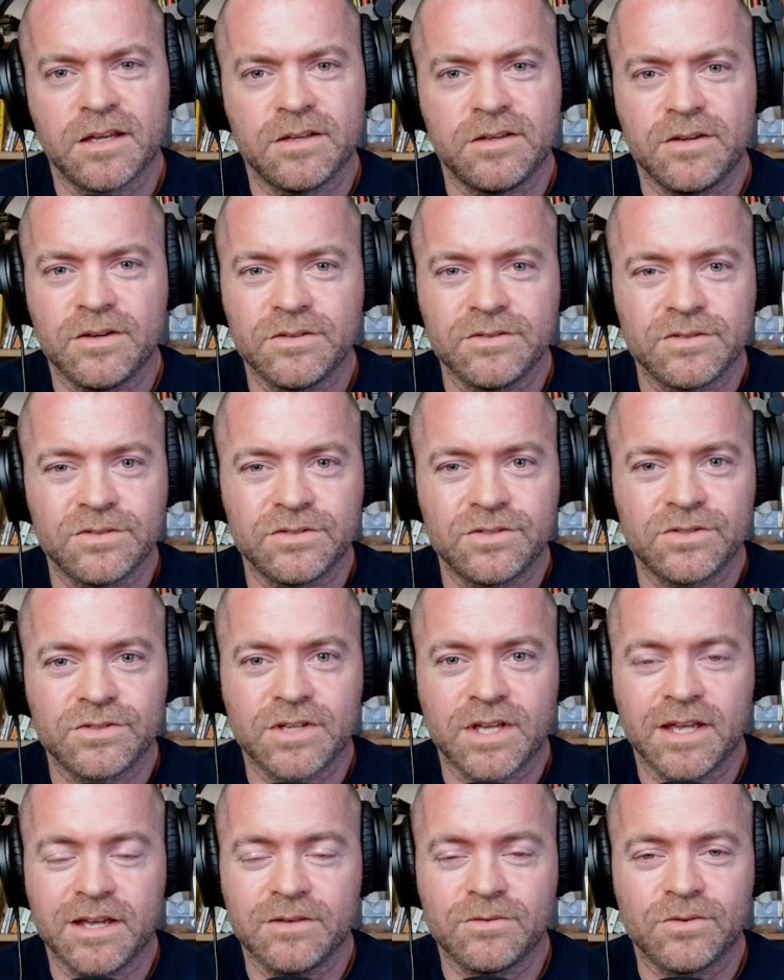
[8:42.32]
You also just
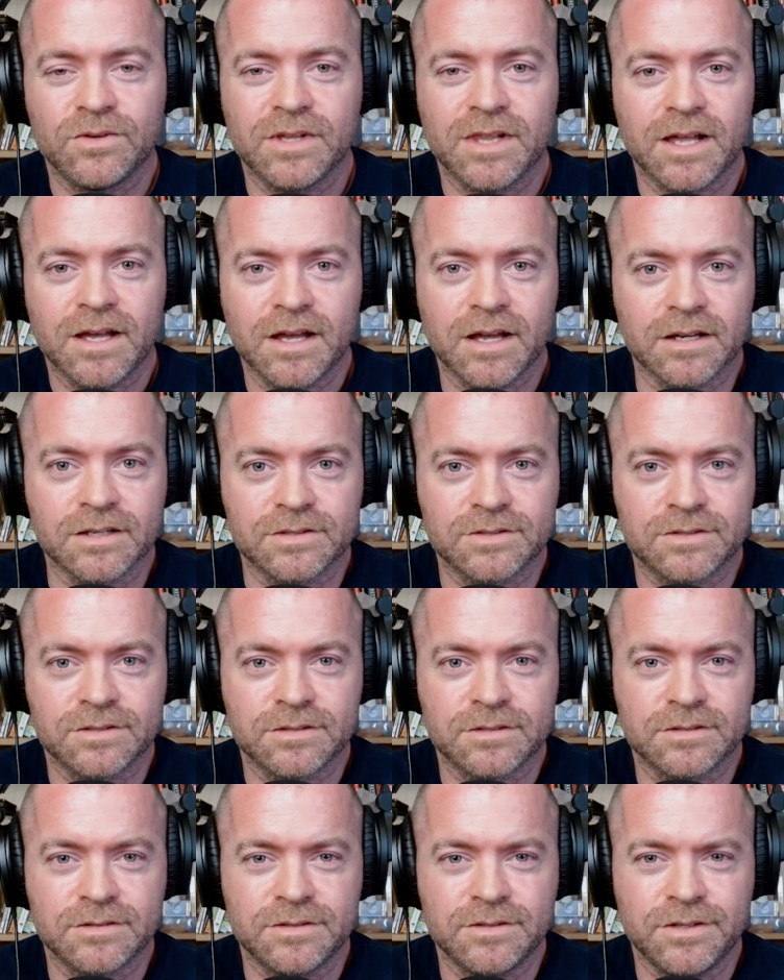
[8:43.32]
can't
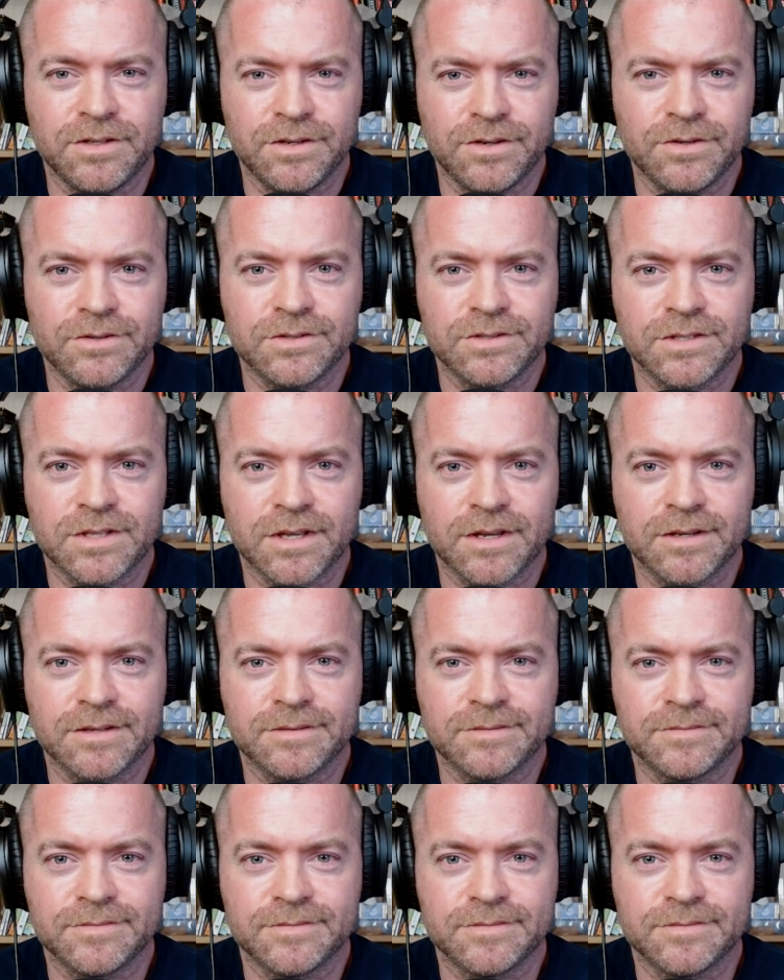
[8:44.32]
relax. You notice that?